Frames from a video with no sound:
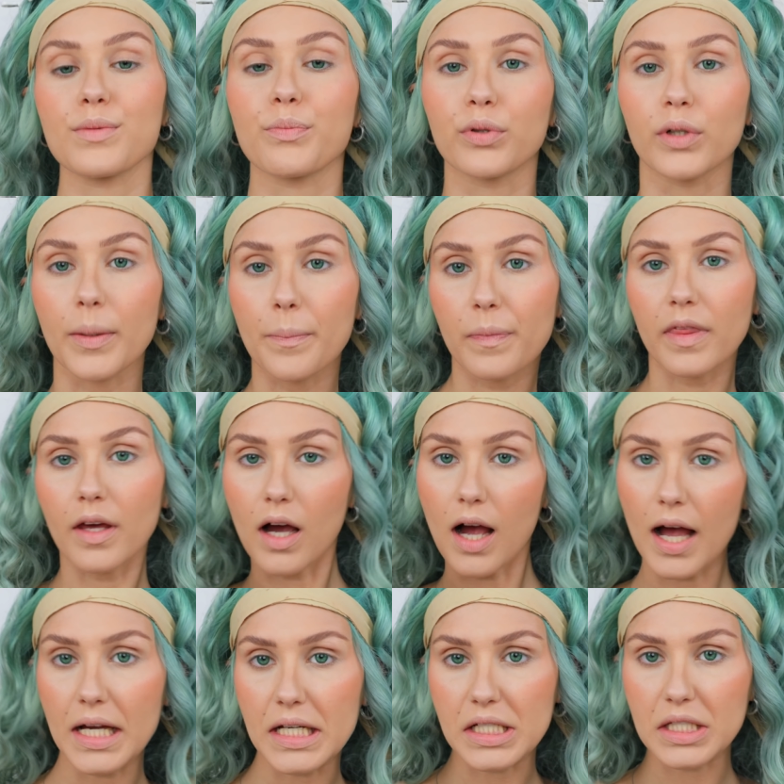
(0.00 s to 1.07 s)
Prep the
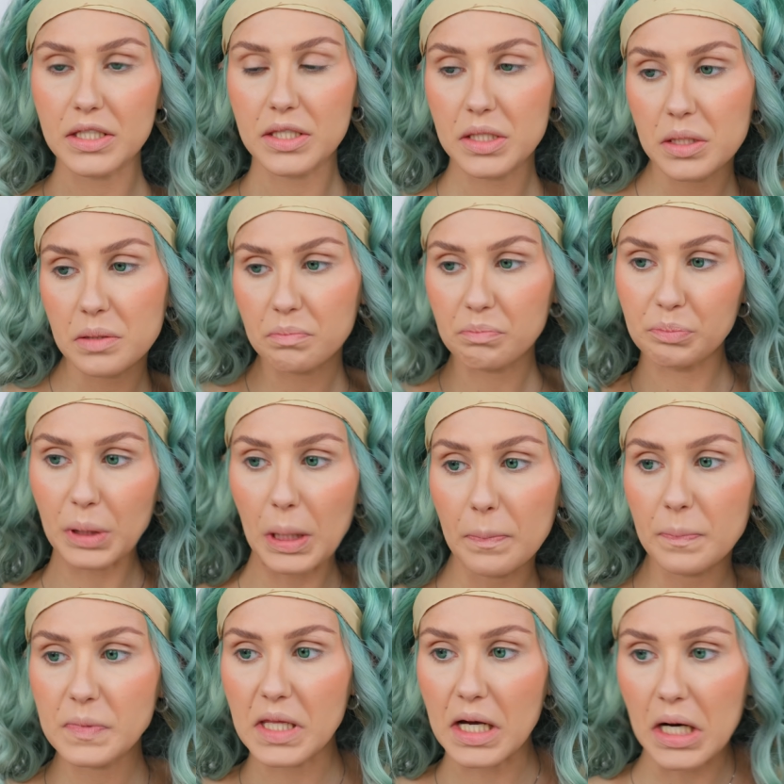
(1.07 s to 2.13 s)
eyes,
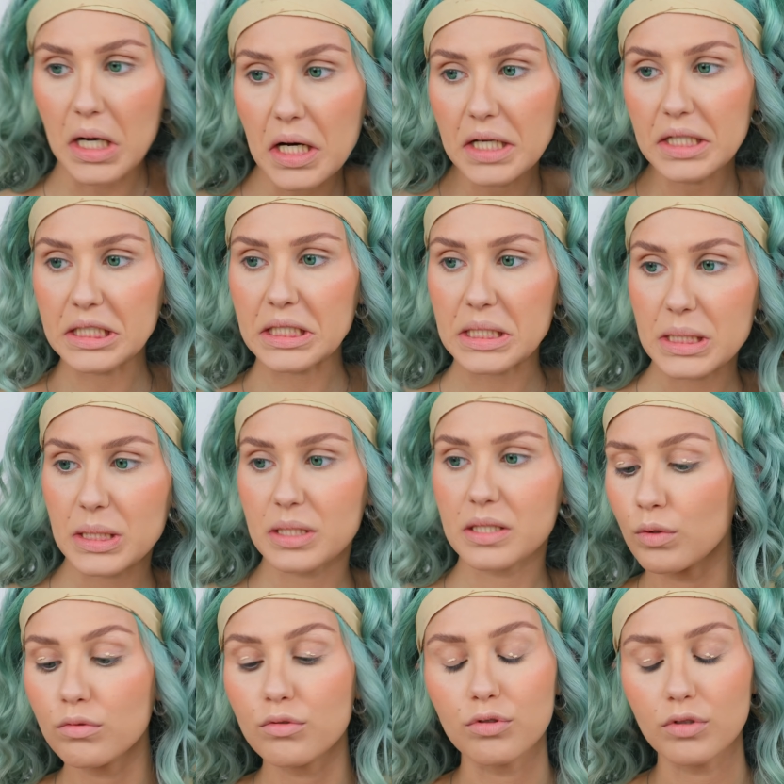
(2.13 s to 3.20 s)
prep the eyes.
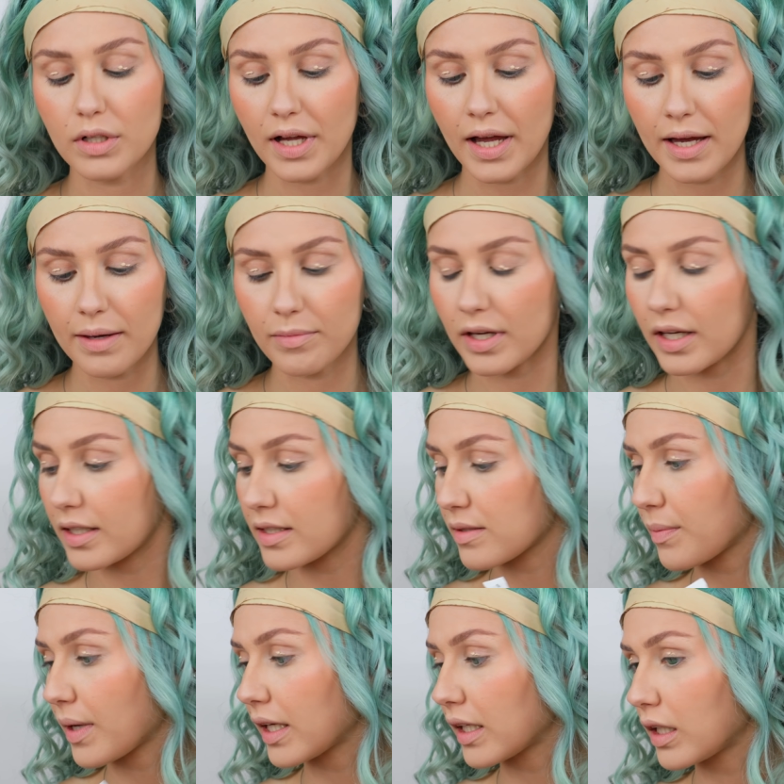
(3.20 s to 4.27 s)
Neutral Eye Base
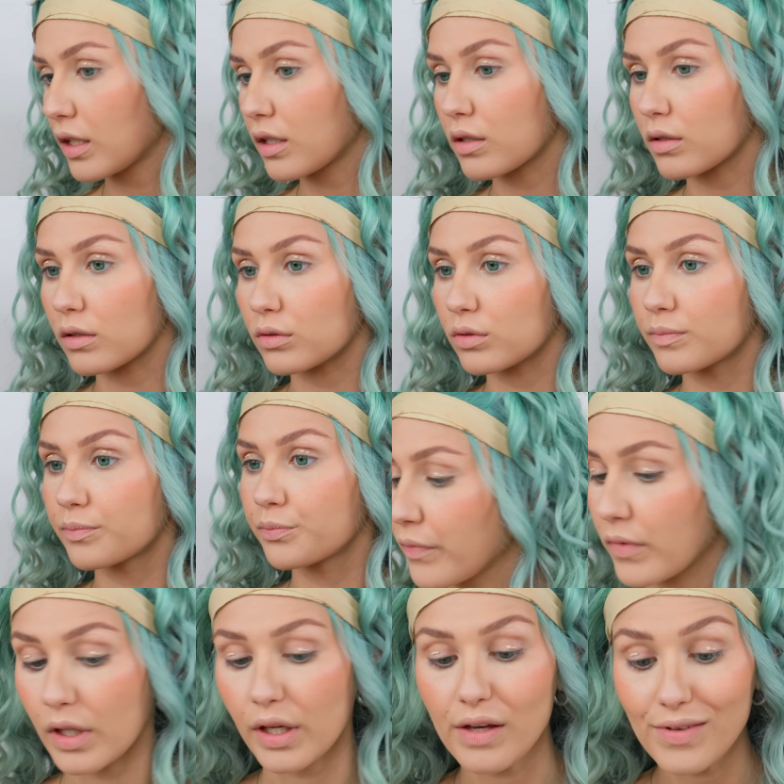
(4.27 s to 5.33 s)
by Kiko.
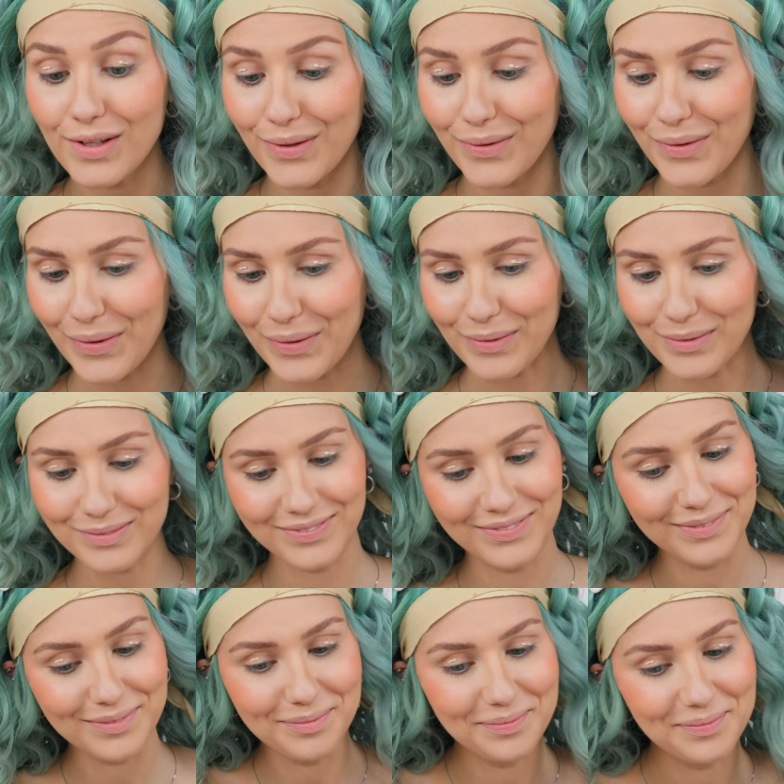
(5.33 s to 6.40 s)
Even though
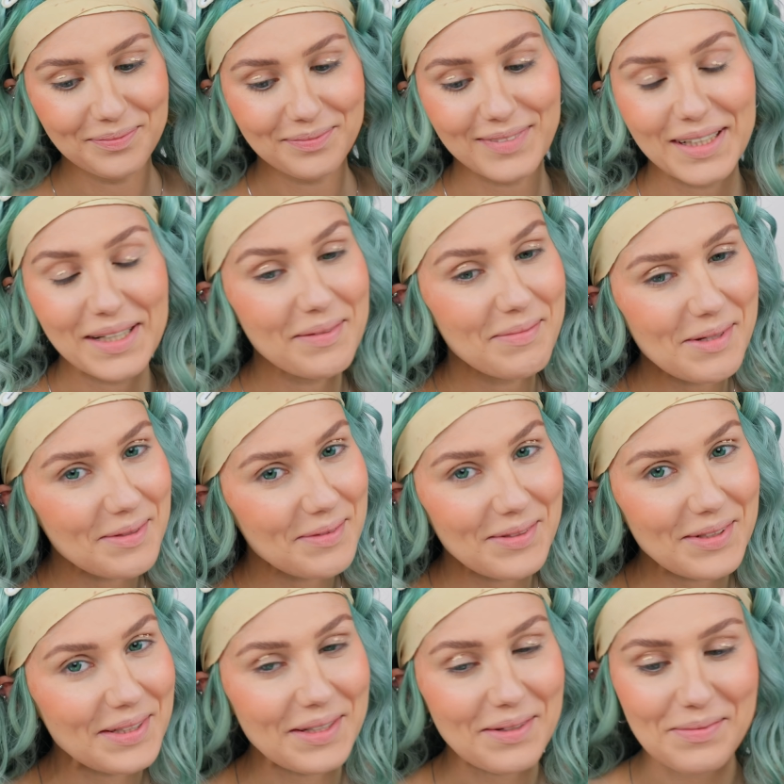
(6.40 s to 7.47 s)
I'm not
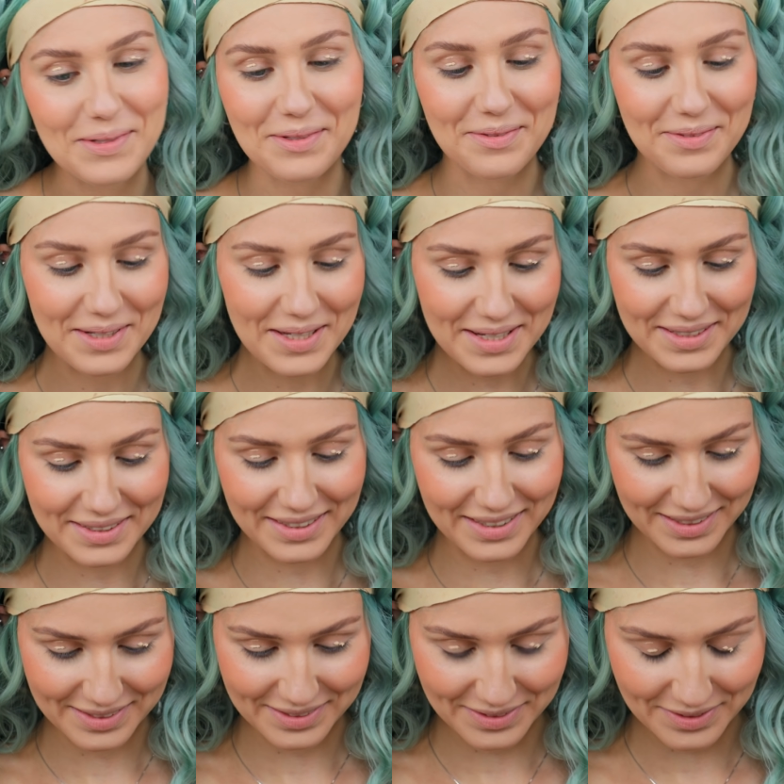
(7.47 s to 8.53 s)
really a big fan of
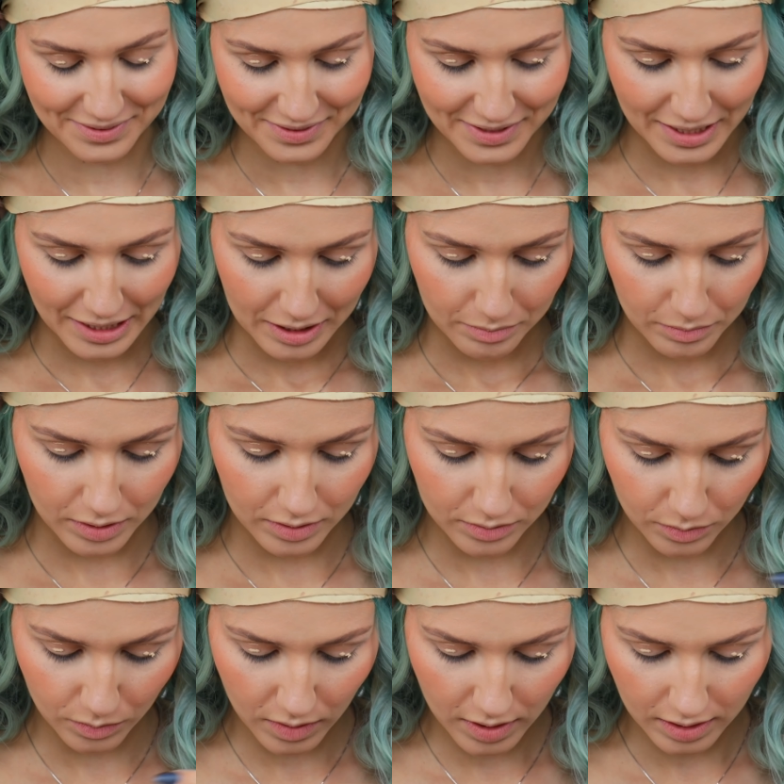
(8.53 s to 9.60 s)
Kiko,
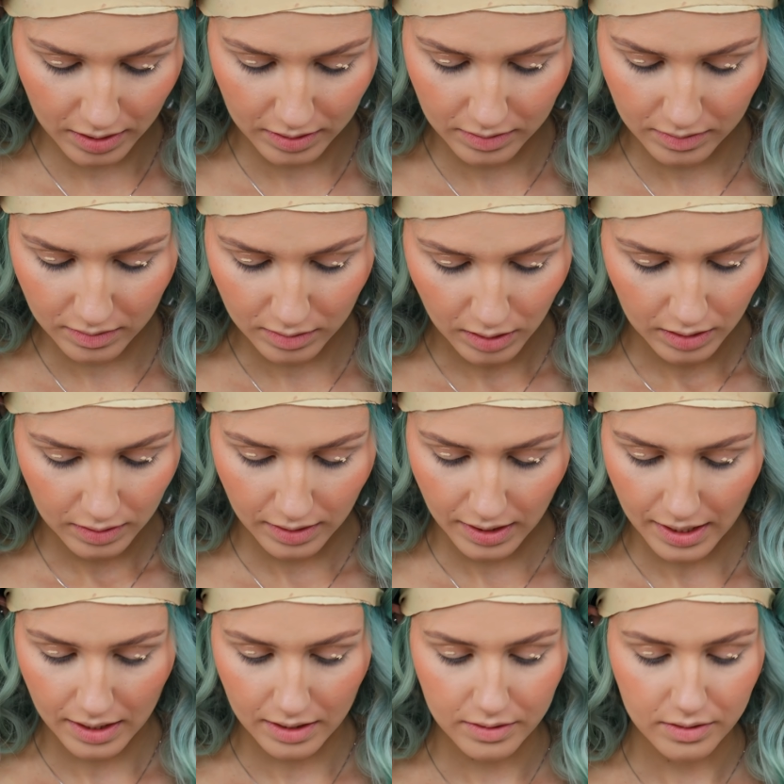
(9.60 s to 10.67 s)
because once they
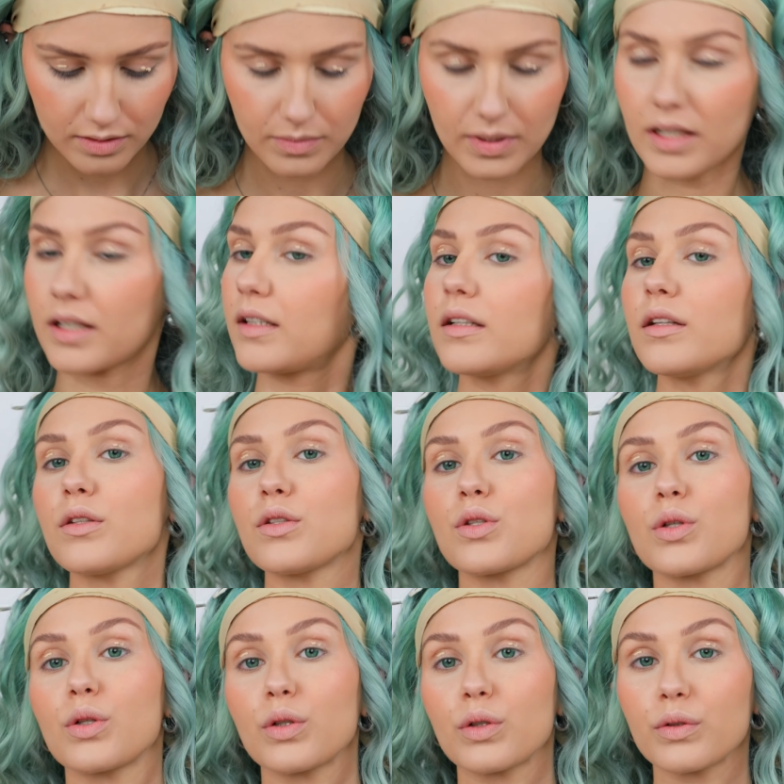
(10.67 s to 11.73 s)
asked me
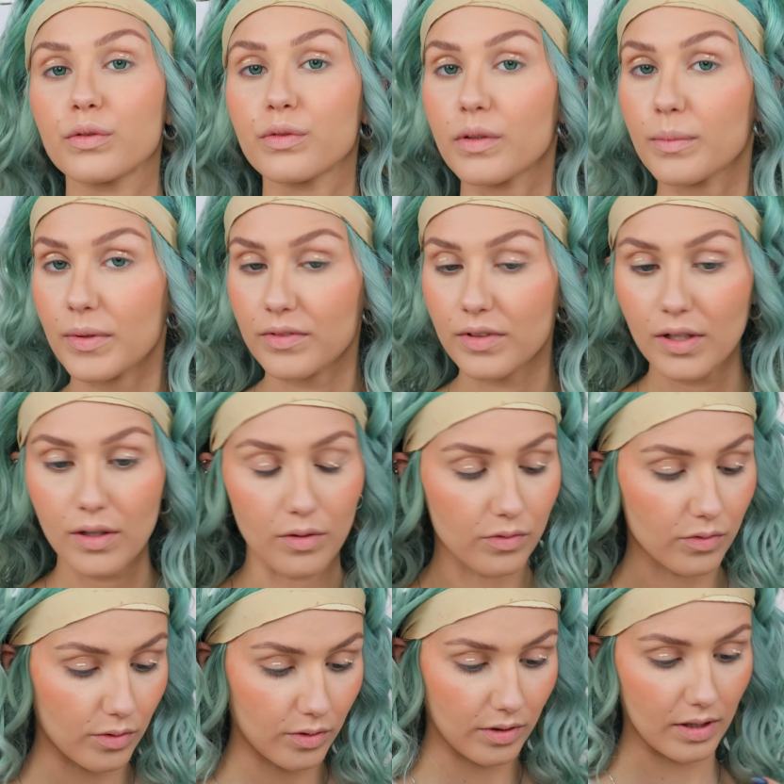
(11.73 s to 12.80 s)
to film a video
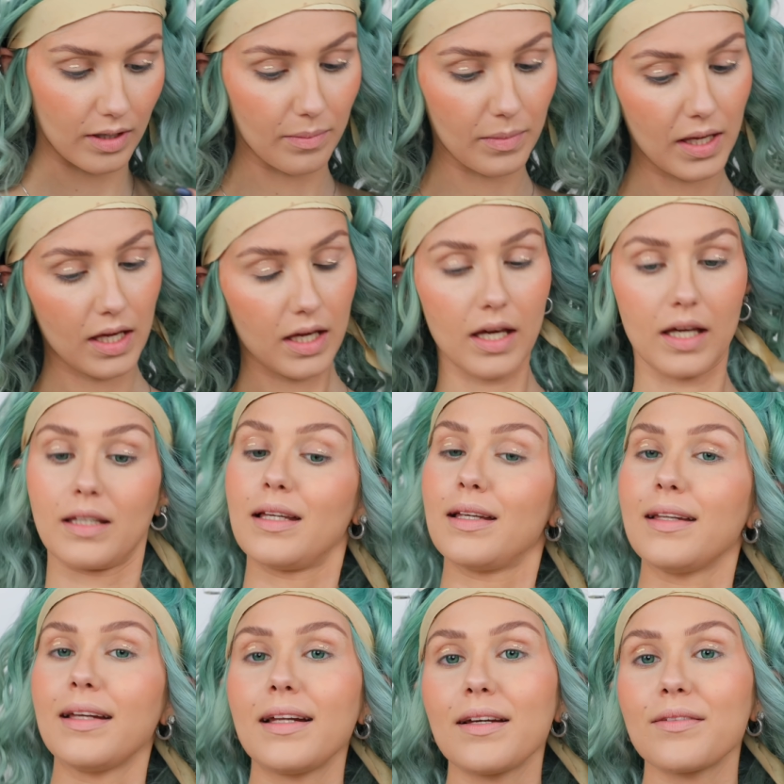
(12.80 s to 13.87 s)
for them and
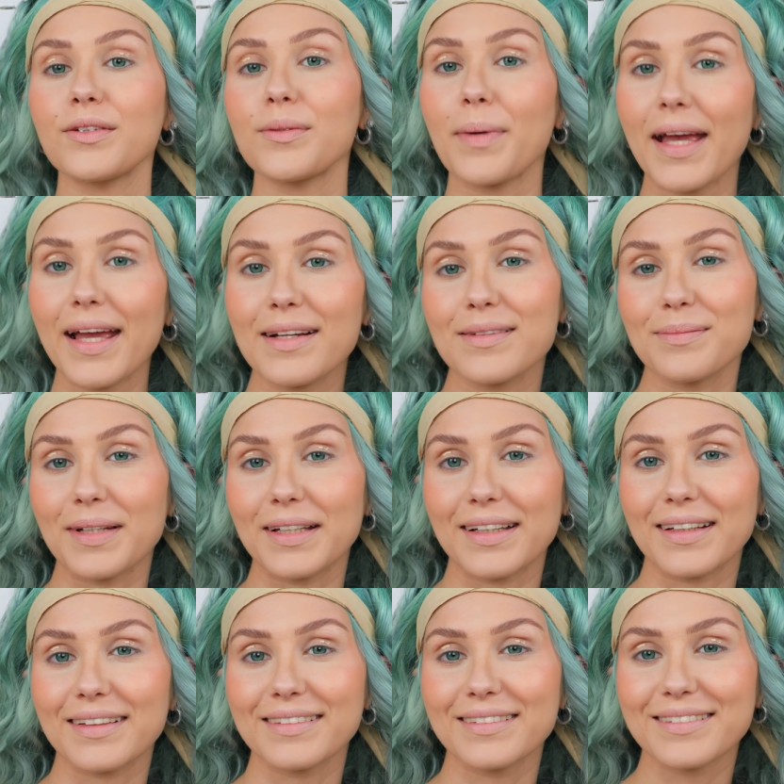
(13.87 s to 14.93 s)
then they never paid
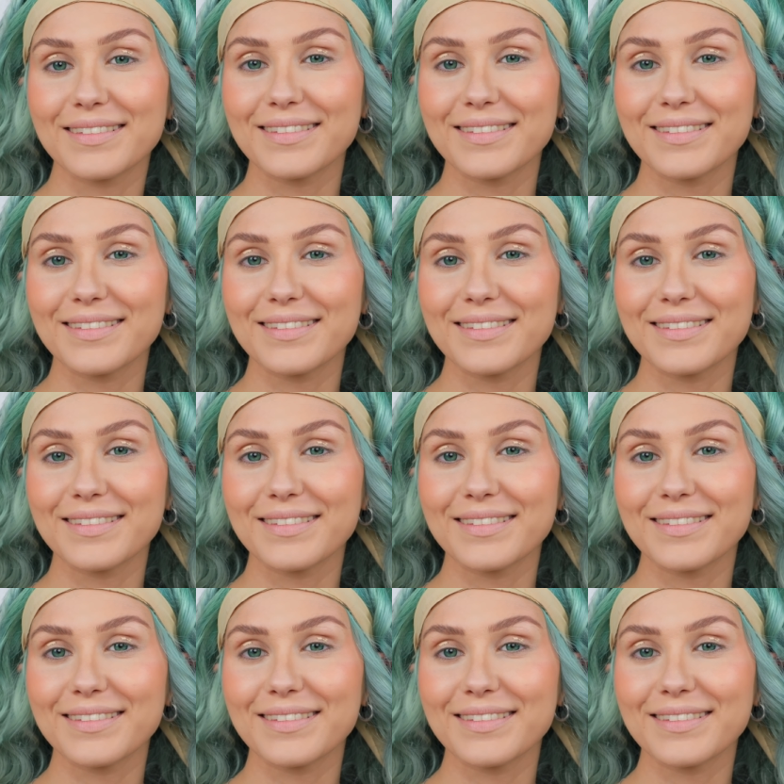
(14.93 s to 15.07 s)
me.